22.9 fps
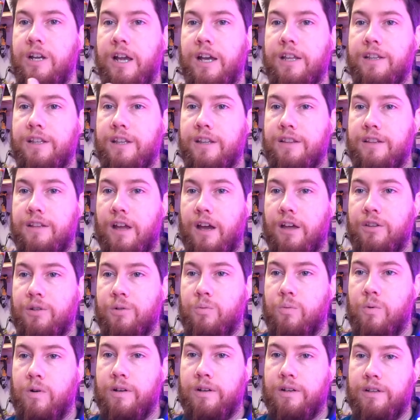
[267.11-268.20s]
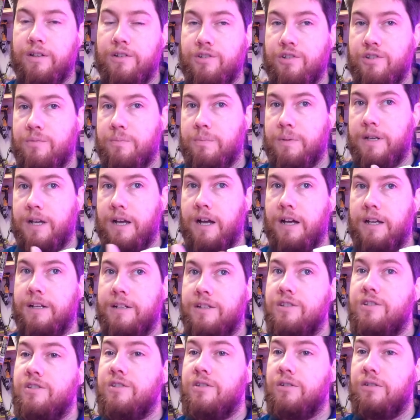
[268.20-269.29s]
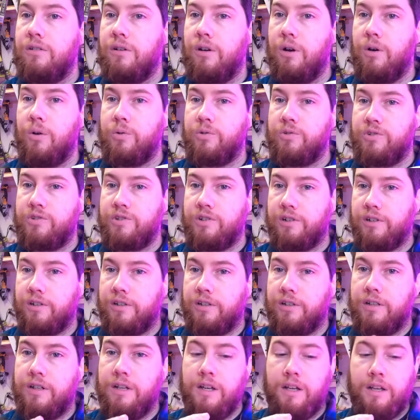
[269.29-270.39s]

and then the other one can just be on its own circuit,